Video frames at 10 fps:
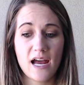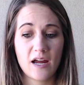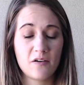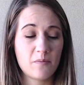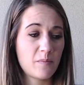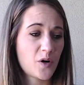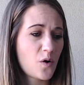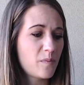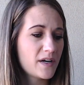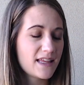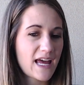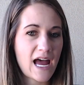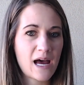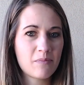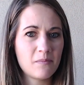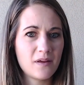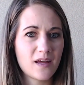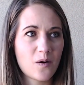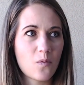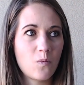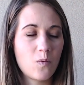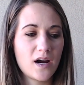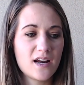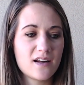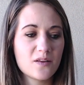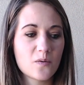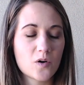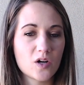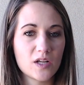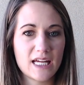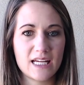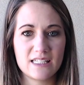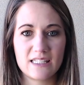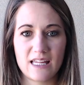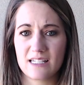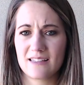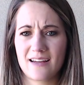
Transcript: I remember opening the app and being like, what in the world is this?